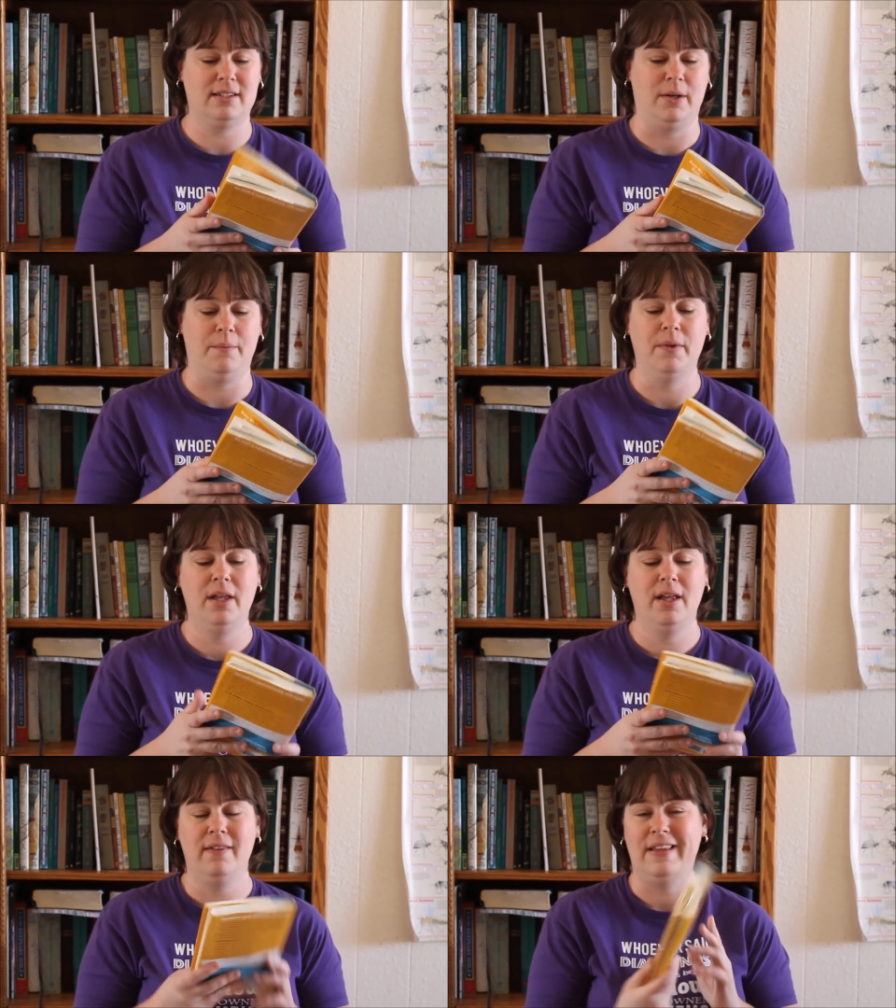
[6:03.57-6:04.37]
So
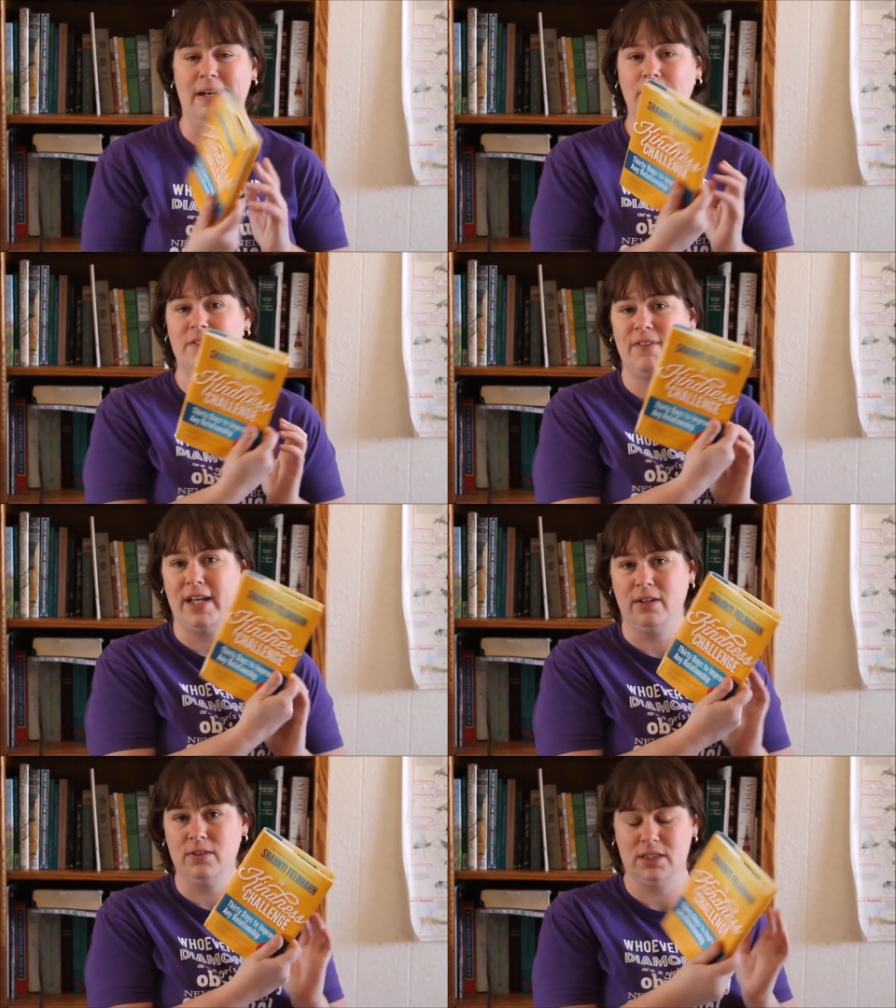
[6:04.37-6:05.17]
that was
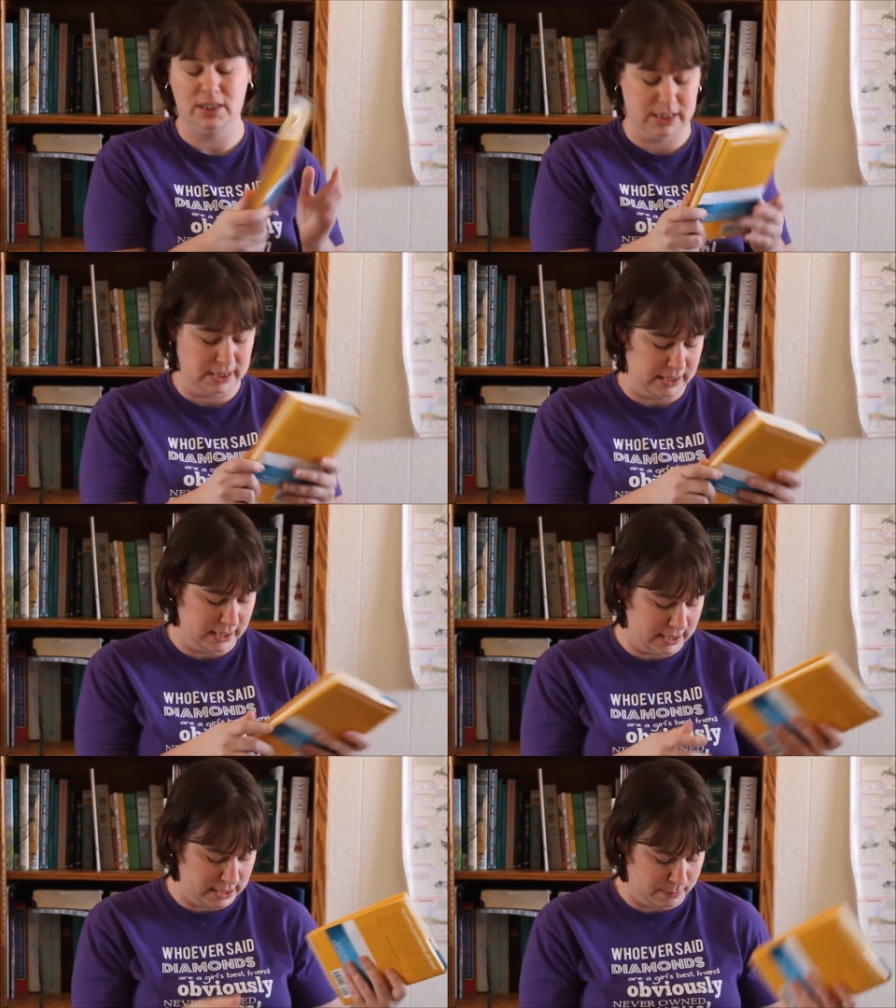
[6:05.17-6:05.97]
found in
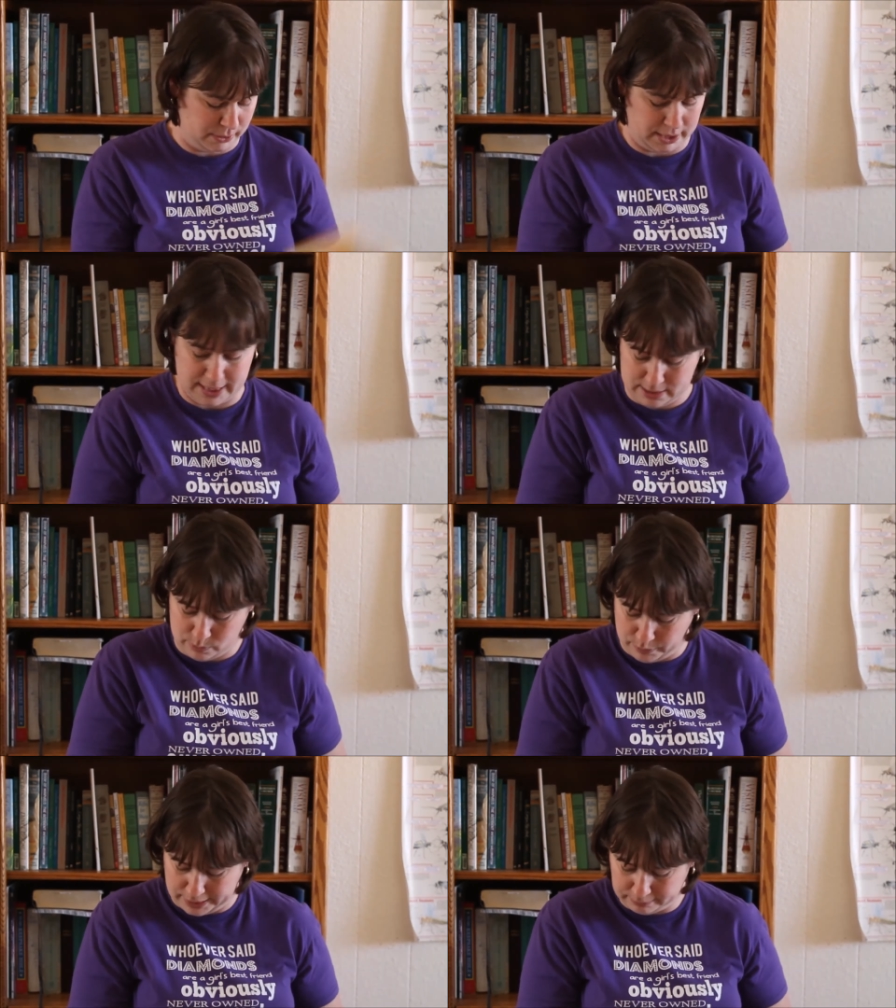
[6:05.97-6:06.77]
this book as
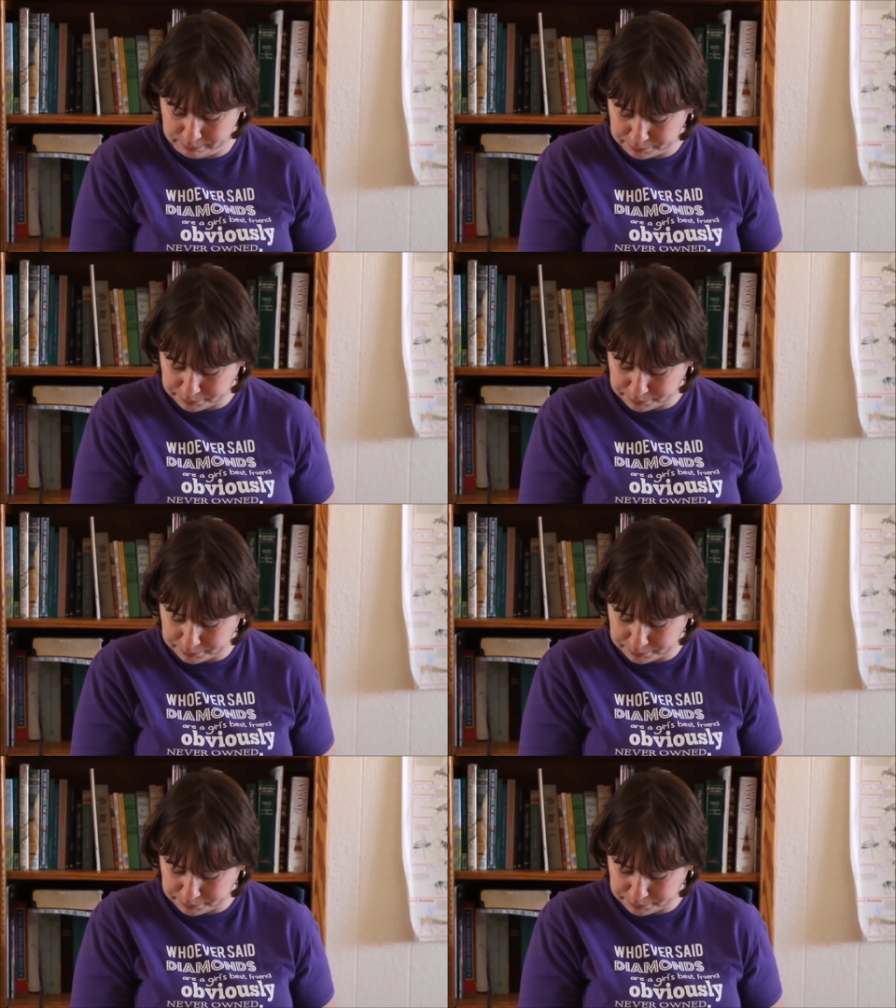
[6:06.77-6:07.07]
well.